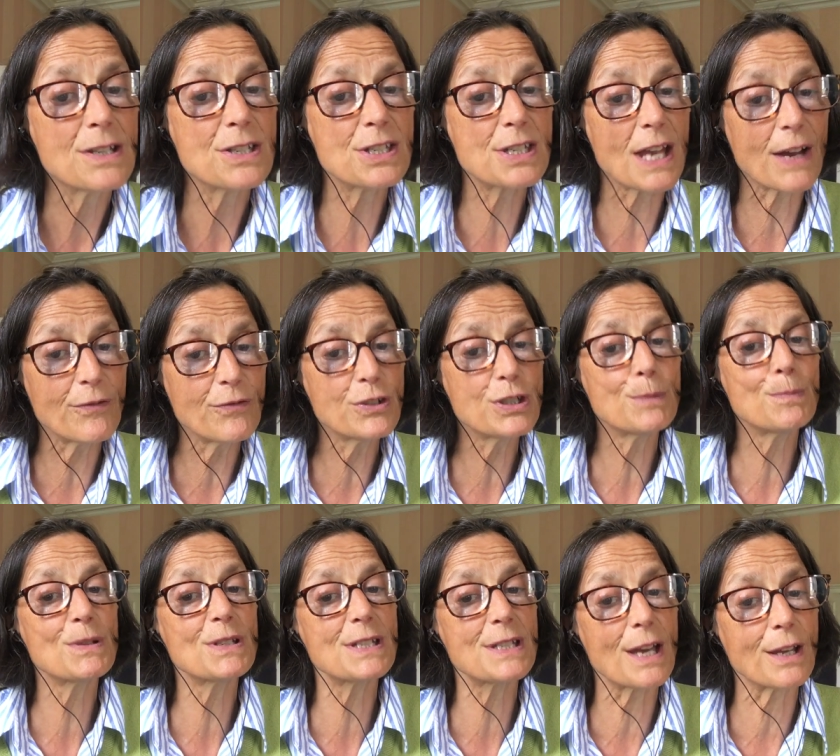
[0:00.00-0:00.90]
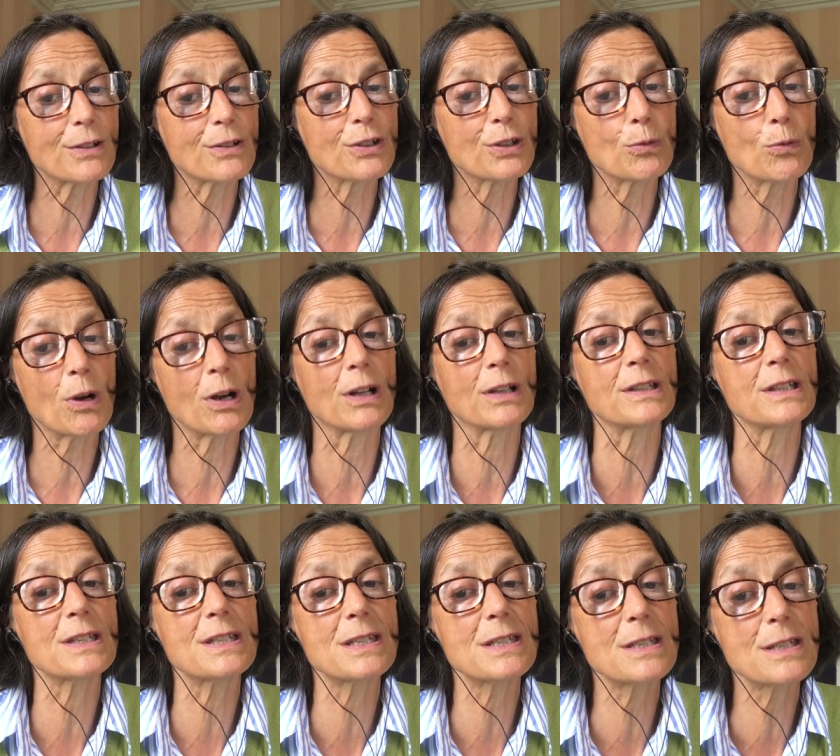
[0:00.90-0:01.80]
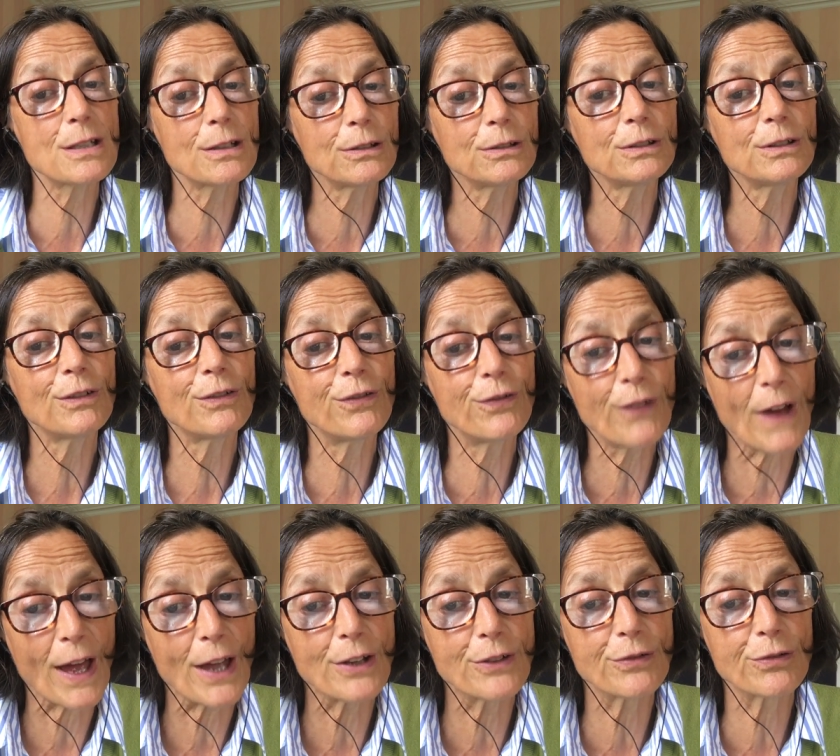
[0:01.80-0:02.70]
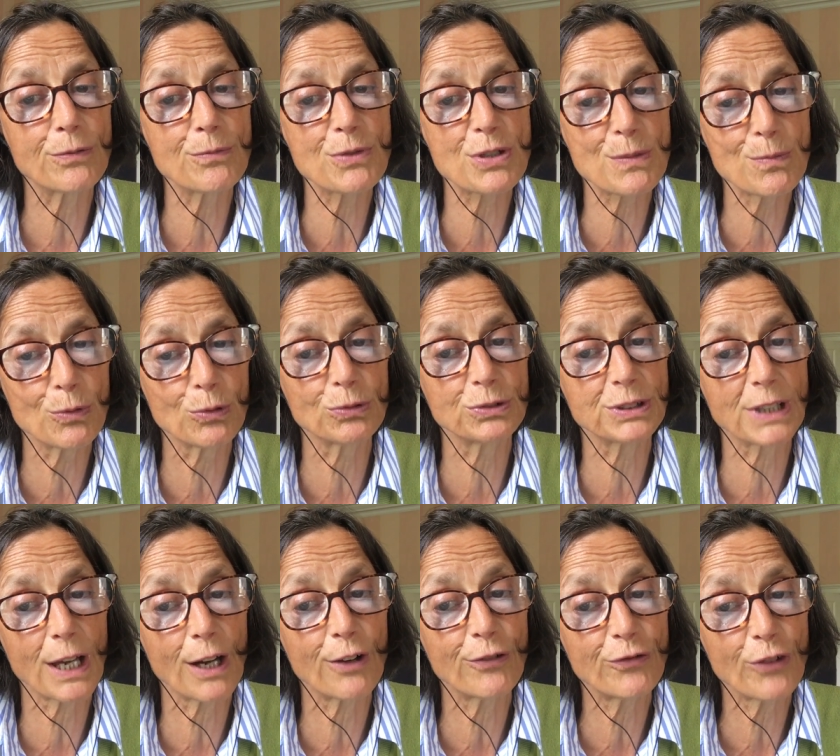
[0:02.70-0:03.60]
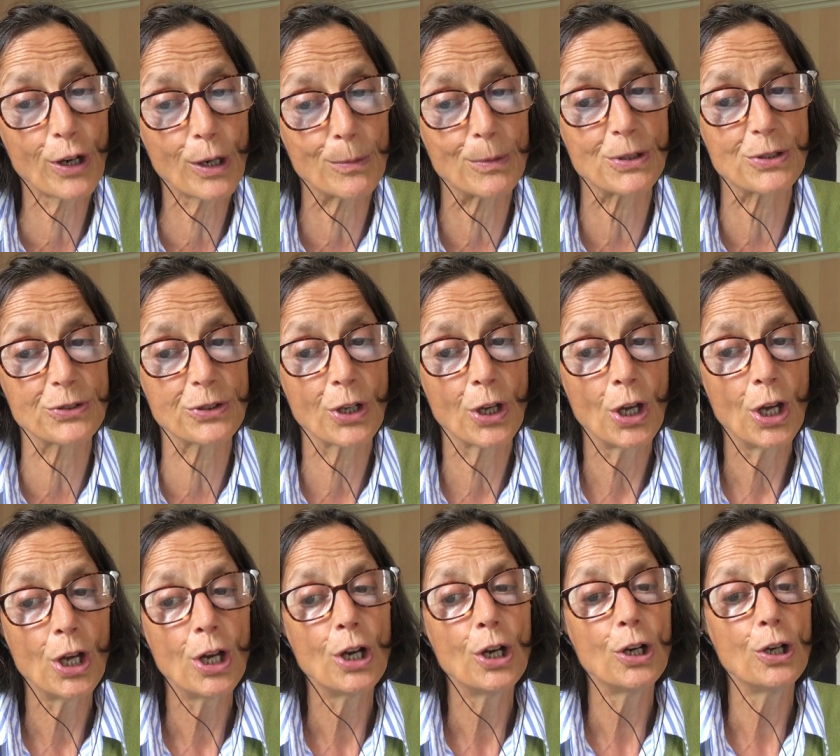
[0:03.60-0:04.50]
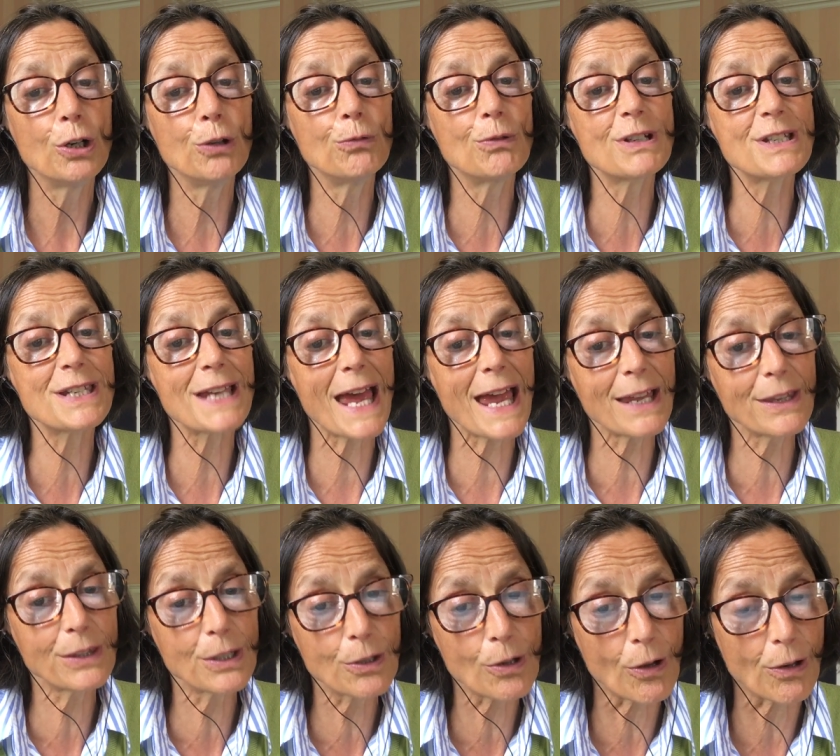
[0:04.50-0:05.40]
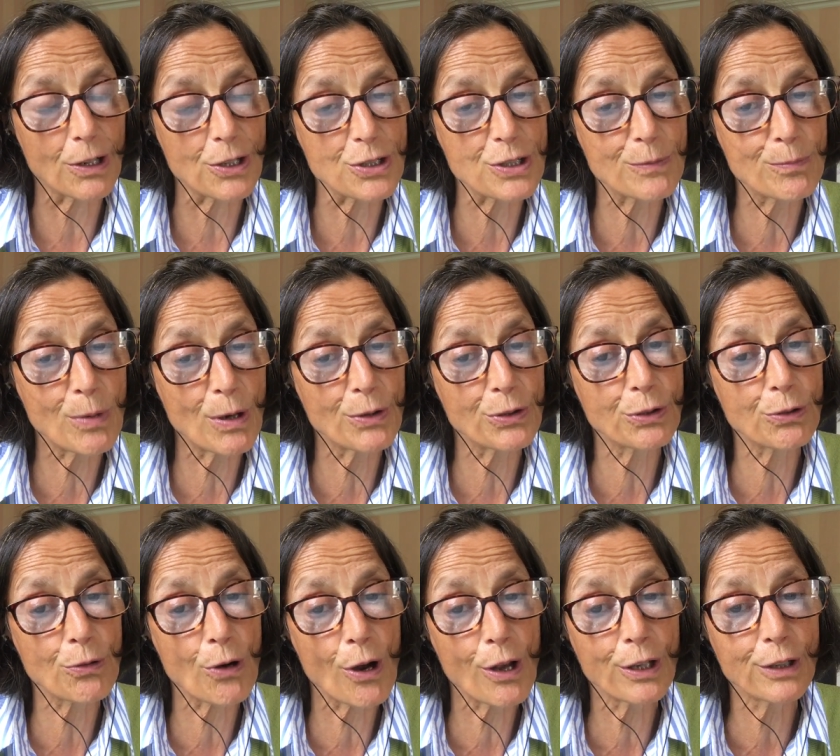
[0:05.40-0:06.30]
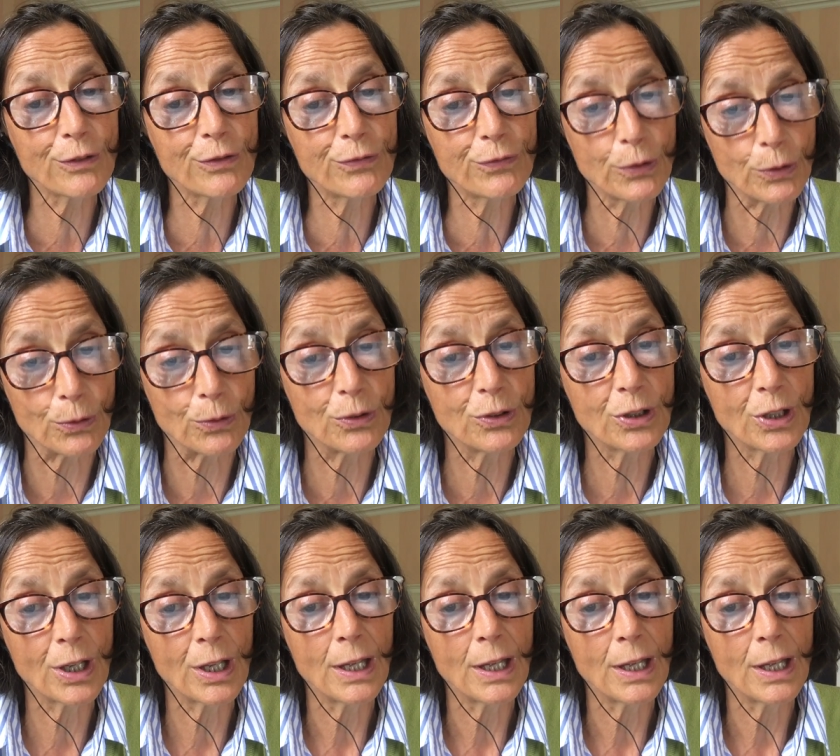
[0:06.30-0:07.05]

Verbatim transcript: 70% of the world is still fed from small scale farmers who retain the knowledge of both growing food